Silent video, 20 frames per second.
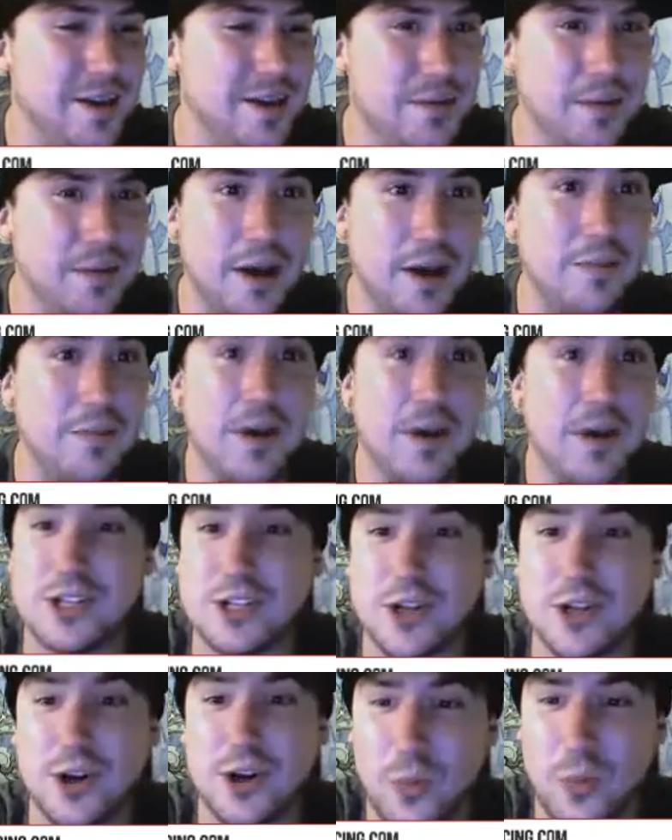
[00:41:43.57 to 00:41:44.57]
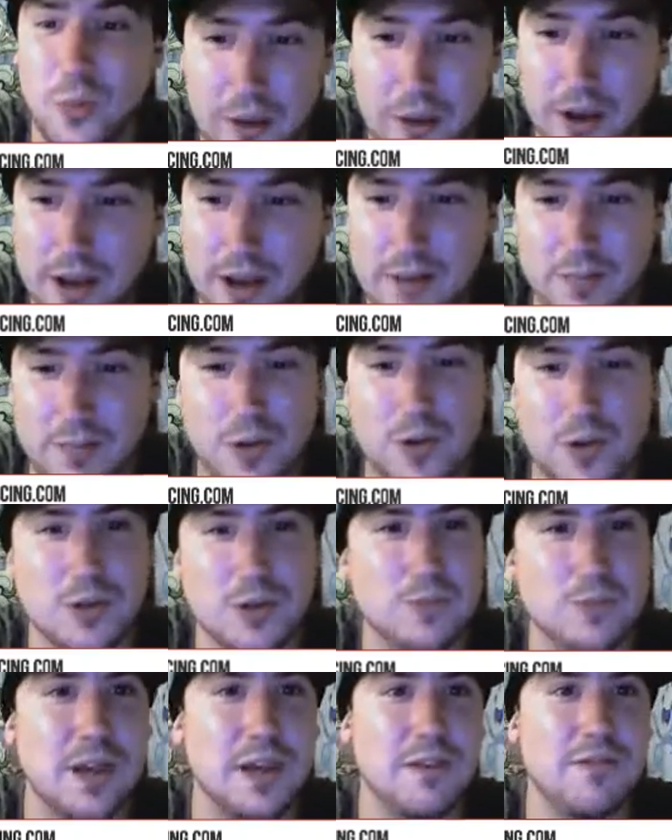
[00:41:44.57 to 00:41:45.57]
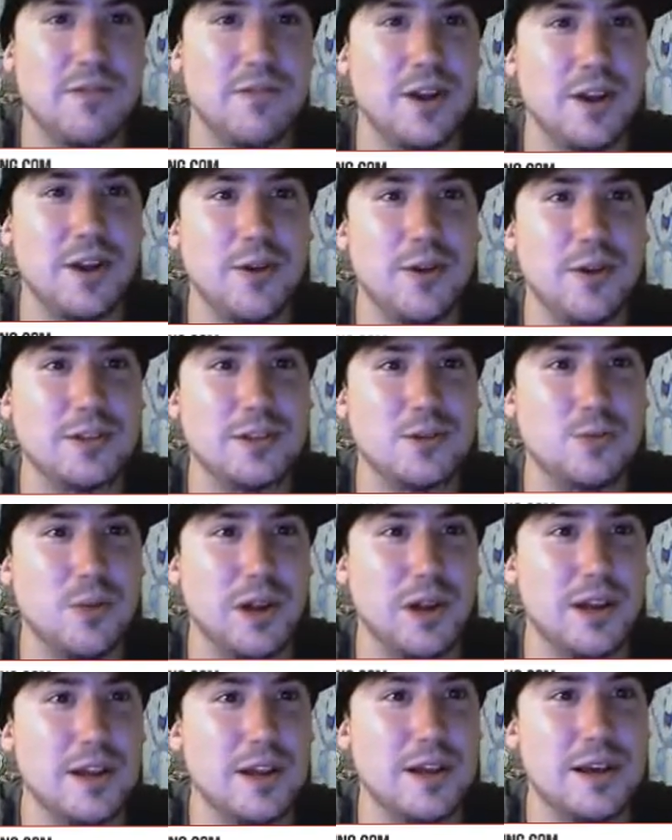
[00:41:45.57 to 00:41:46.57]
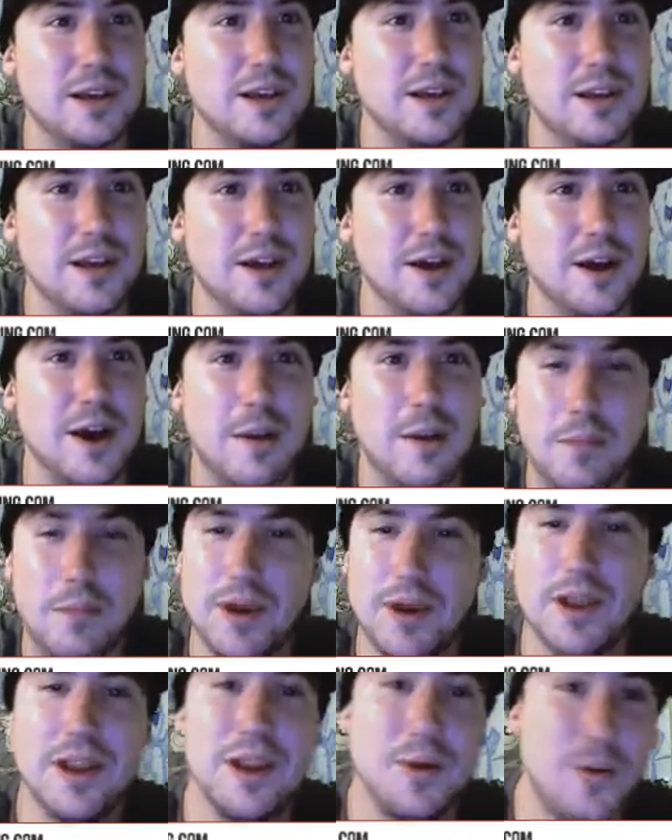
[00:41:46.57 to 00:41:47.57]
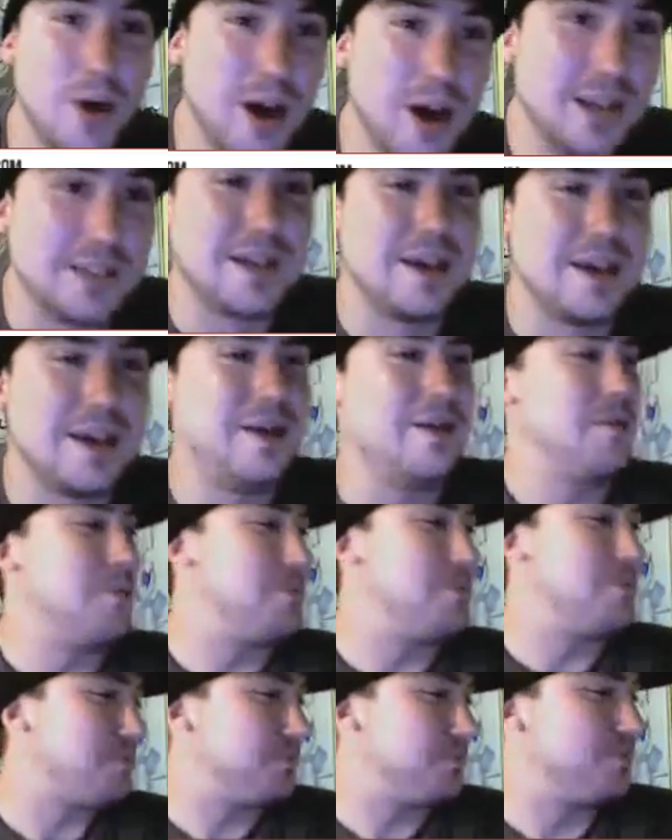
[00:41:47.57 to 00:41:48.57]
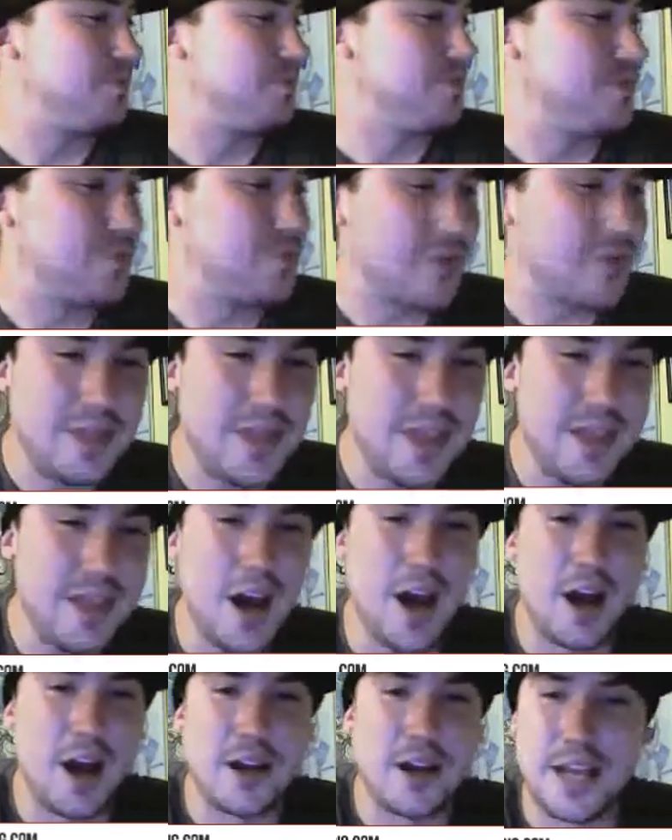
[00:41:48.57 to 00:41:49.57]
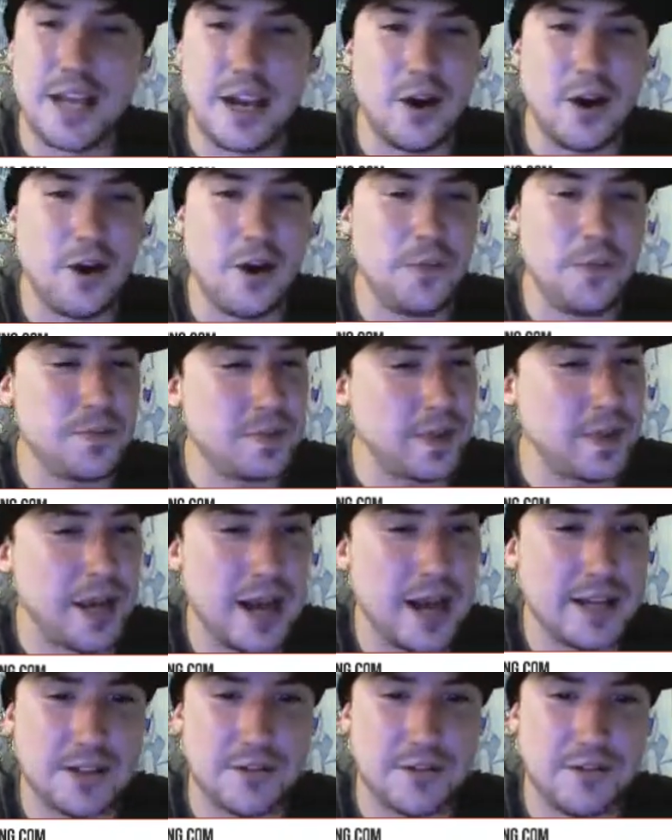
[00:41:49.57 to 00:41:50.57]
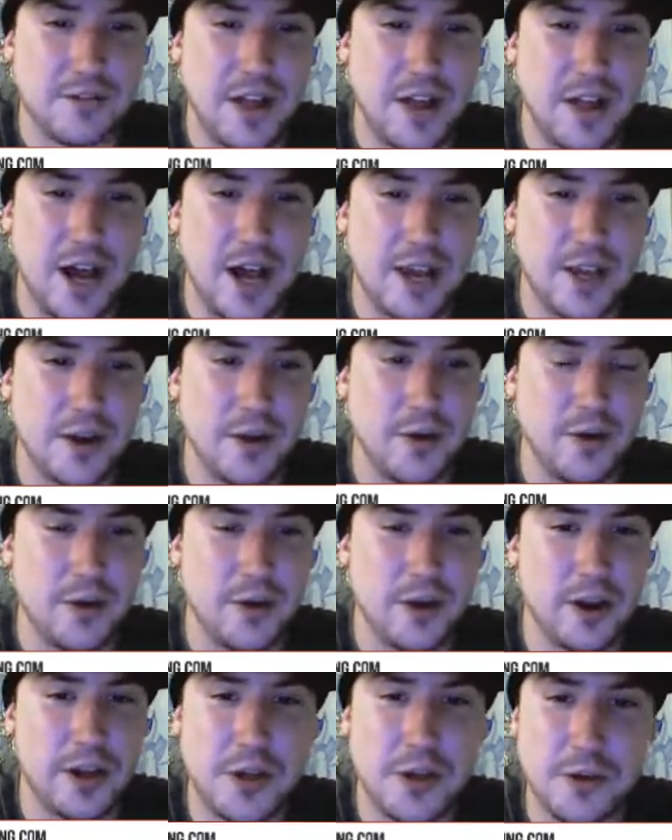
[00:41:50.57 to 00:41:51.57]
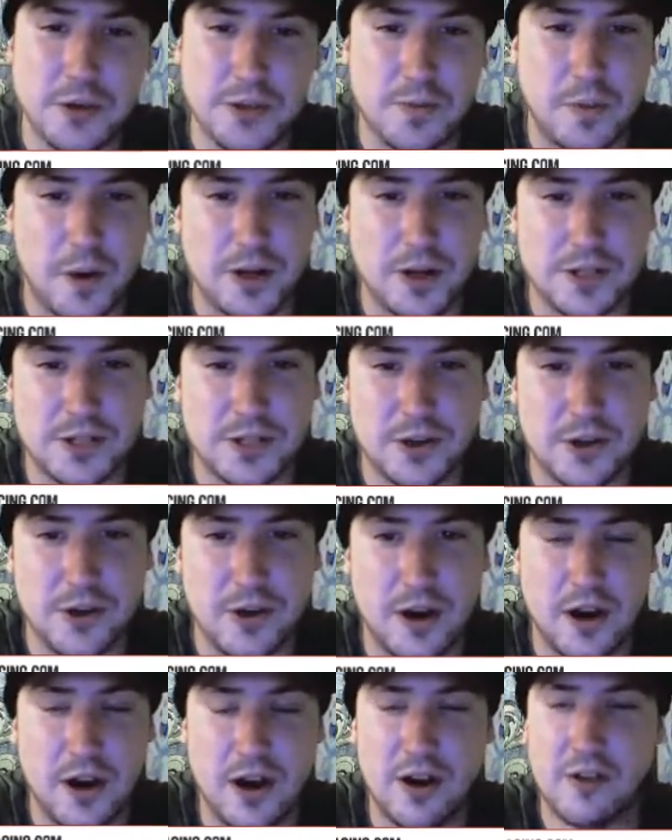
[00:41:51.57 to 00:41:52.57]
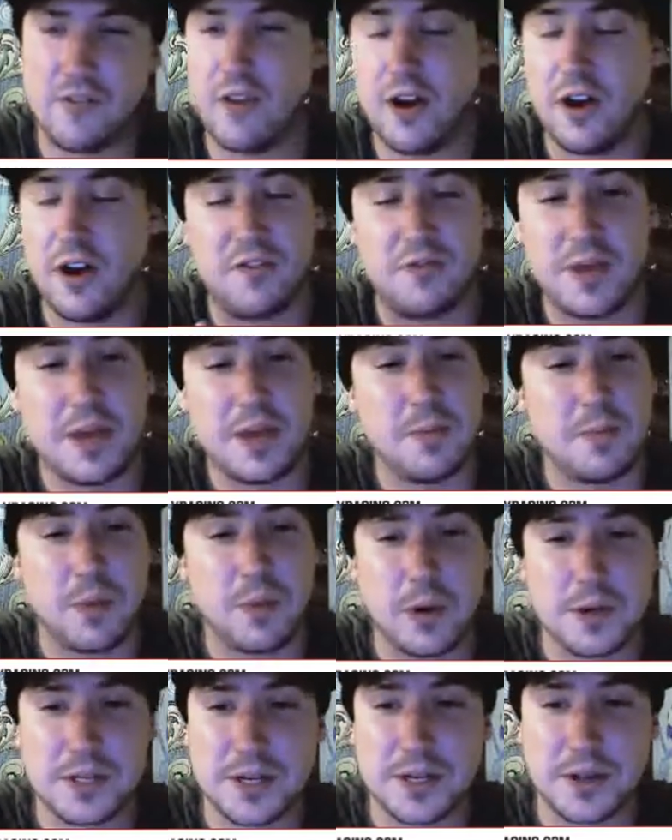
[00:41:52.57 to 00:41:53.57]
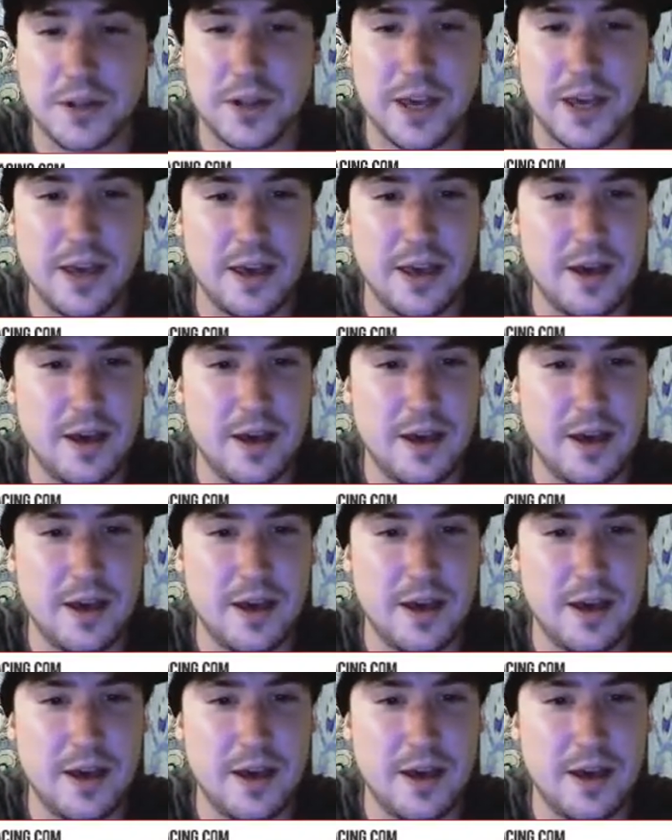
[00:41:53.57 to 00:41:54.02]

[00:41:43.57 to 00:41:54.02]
I'm not sure why my computer's making funny noises, but it did. But anyways, no, Dale, the guys at Fly, you know, they're a huge sponsor of me personally.